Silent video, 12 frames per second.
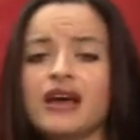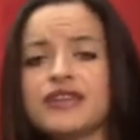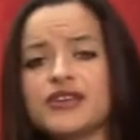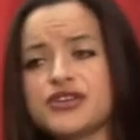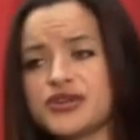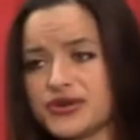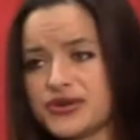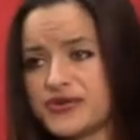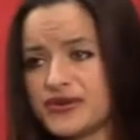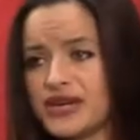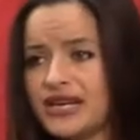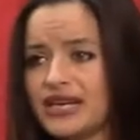their
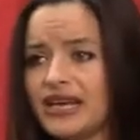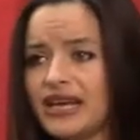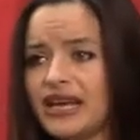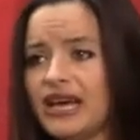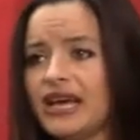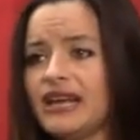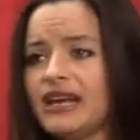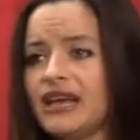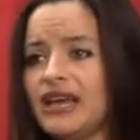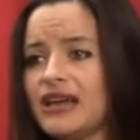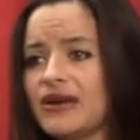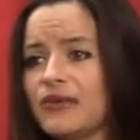children, and
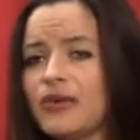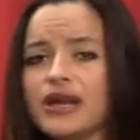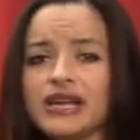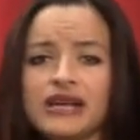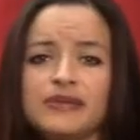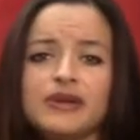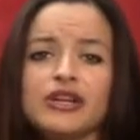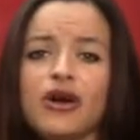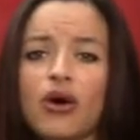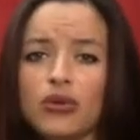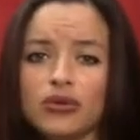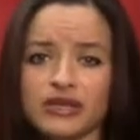like what has been
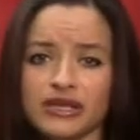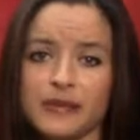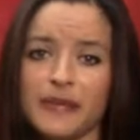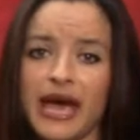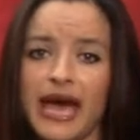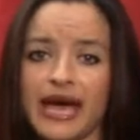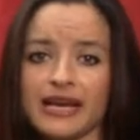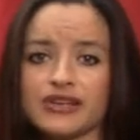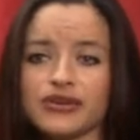holding them back.